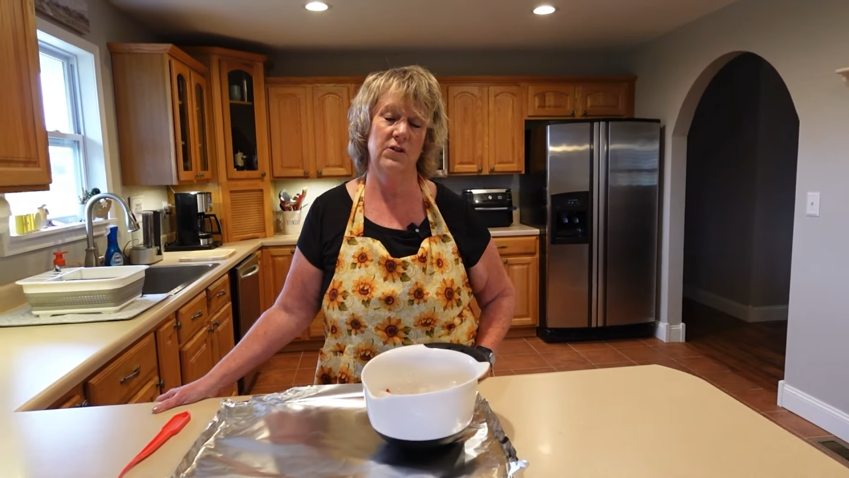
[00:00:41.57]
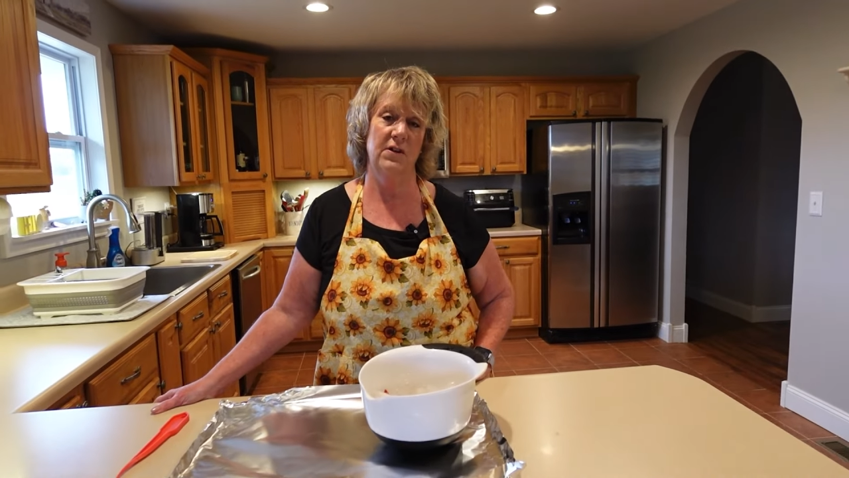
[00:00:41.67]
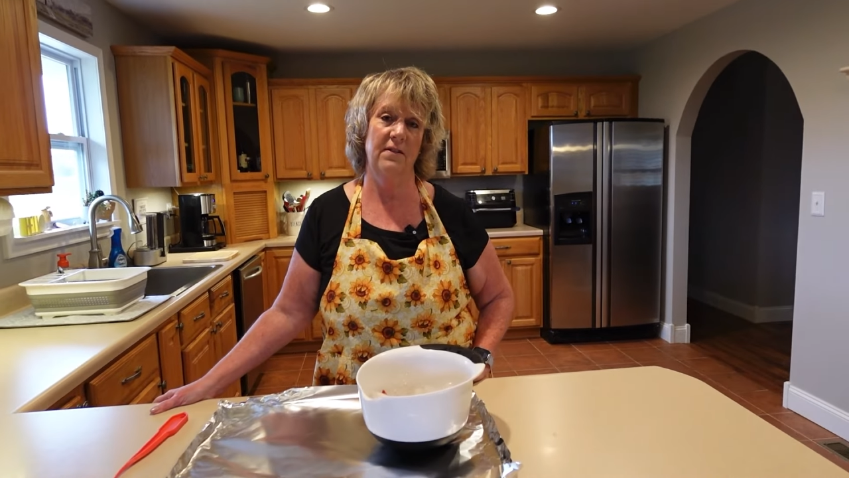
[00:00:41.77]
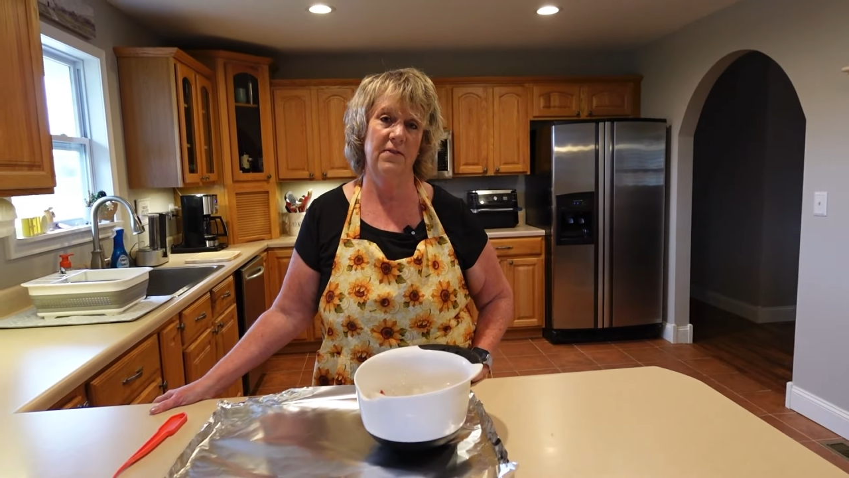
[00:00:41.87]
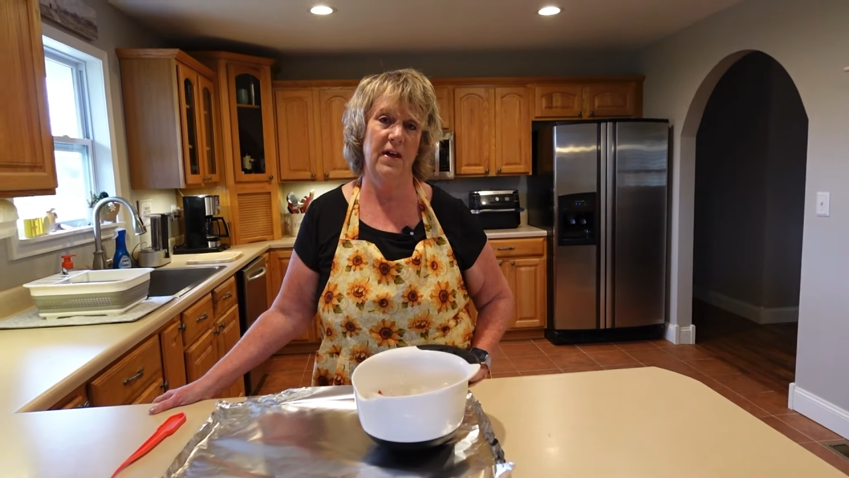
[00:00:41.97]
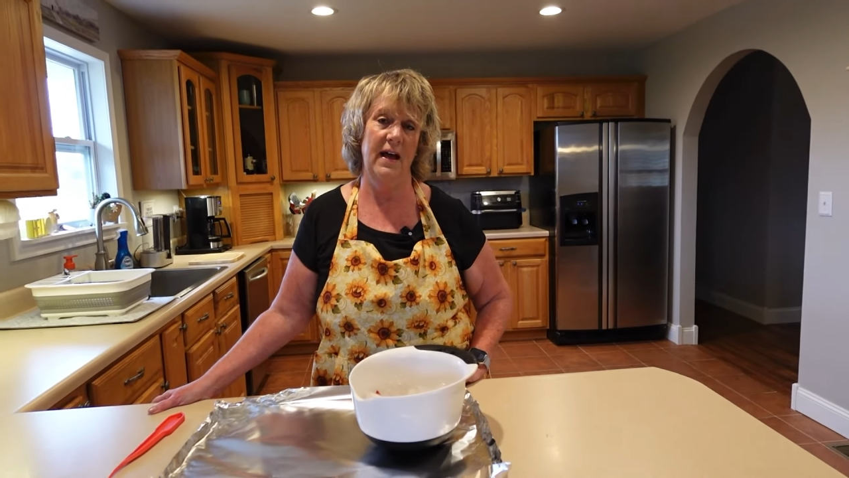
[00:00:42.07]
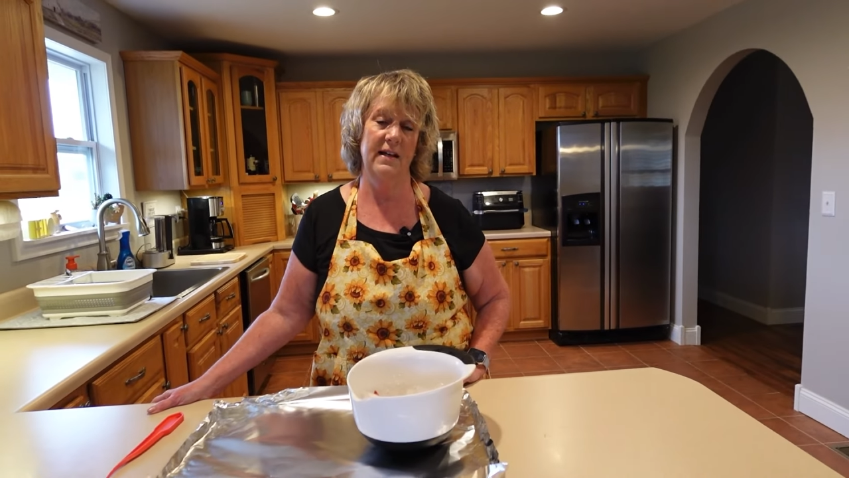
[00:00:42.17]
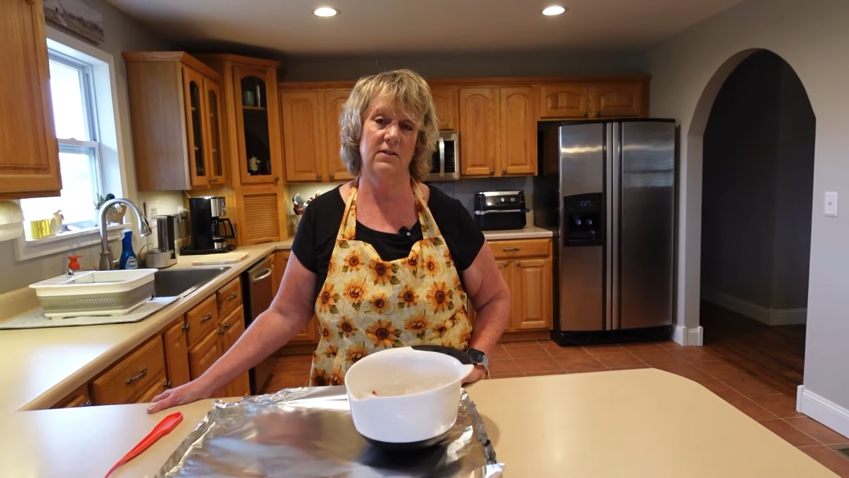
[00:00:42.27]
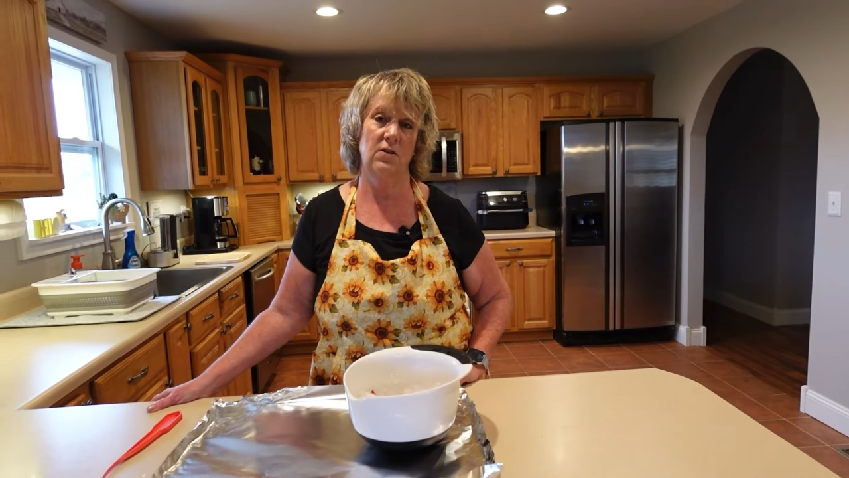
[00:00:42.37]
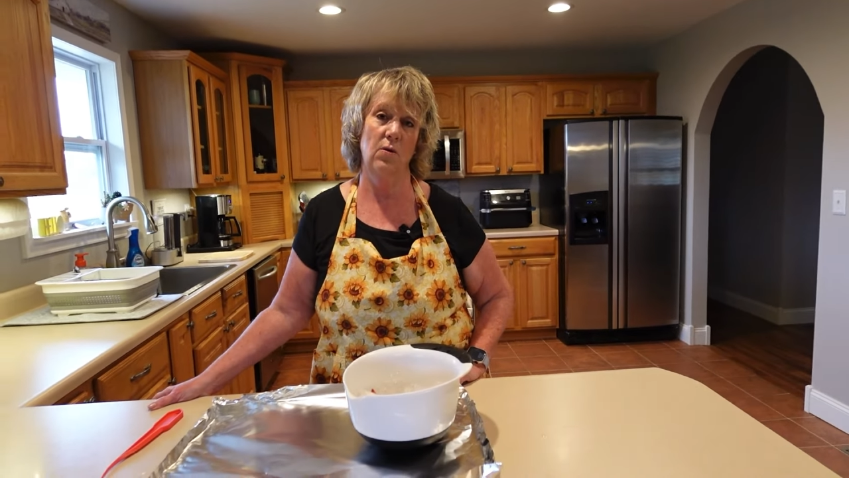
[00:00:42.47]
stuff
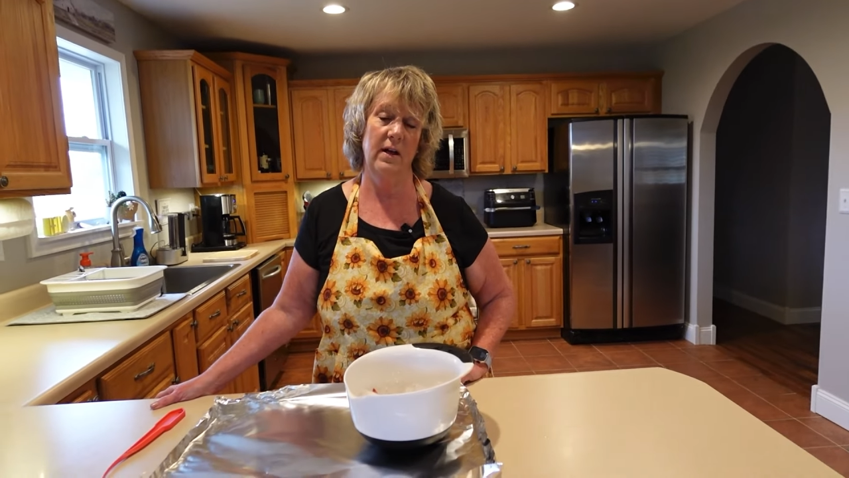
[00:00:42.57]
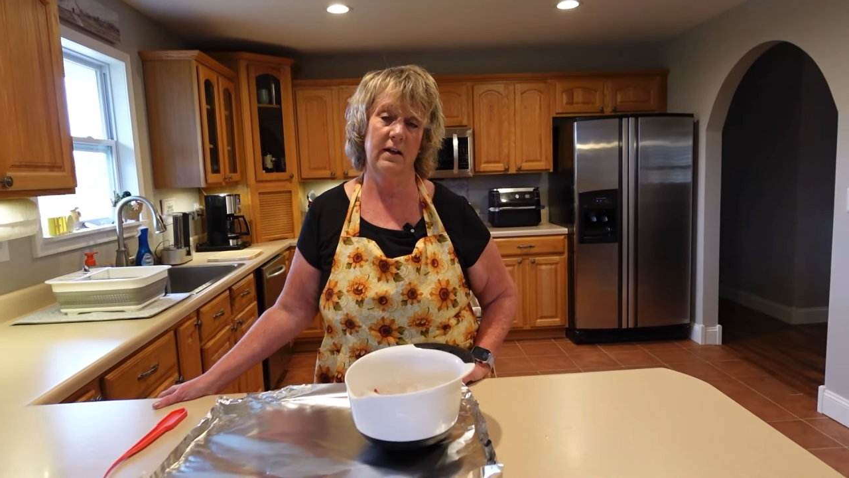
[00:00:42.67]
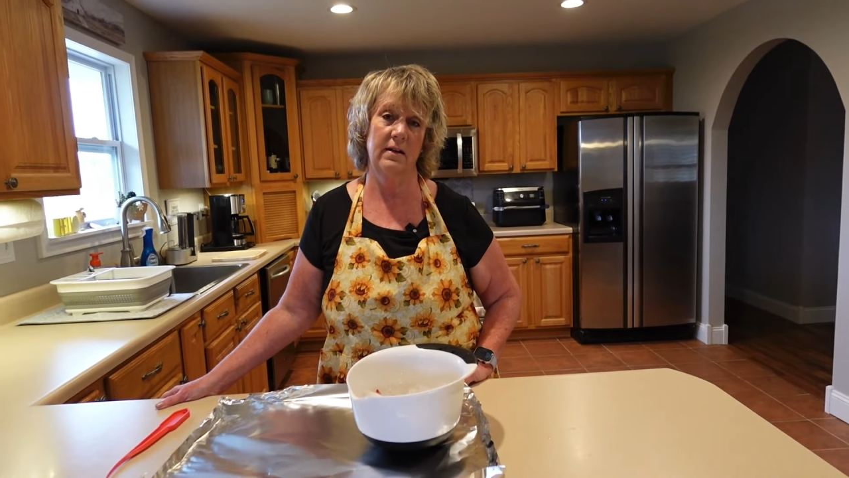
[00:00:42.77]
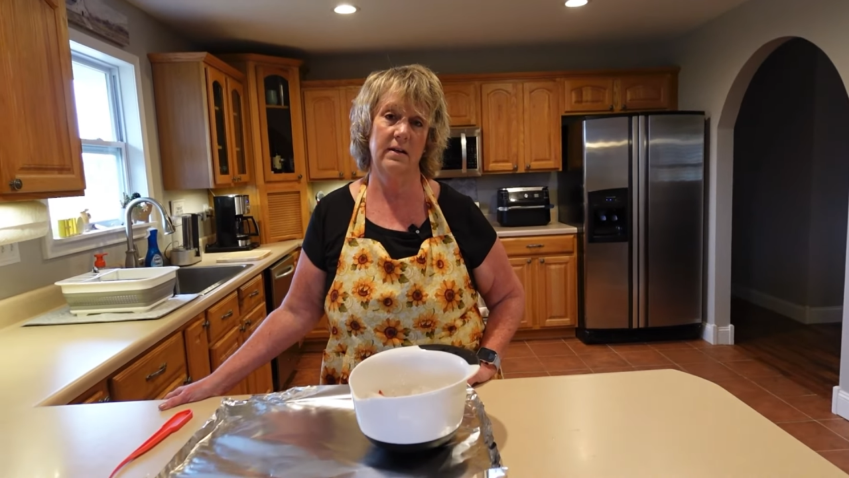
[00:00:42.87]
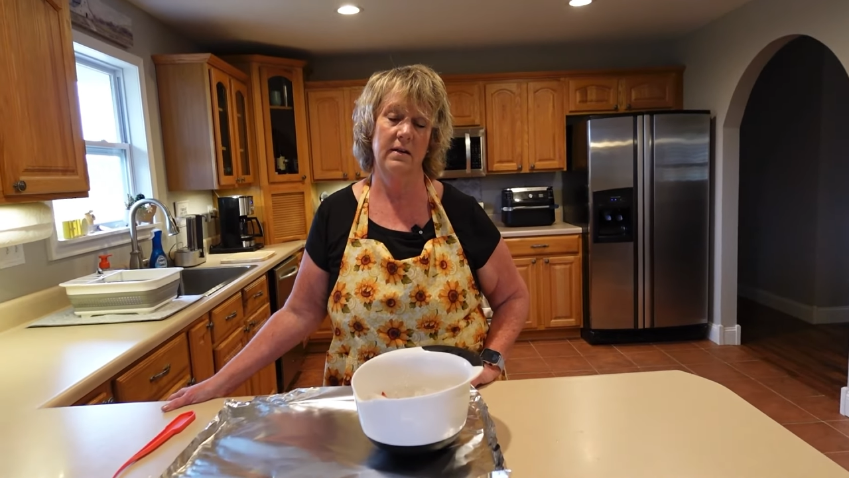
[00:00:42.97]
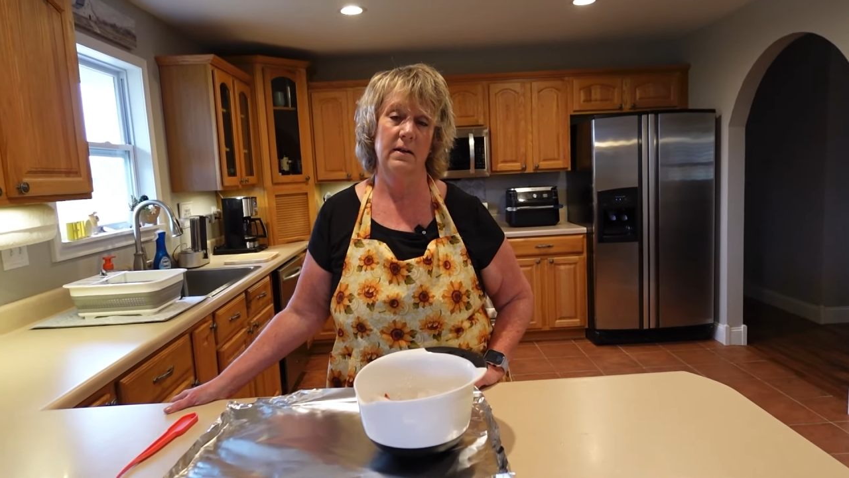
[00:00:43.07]
that's quick,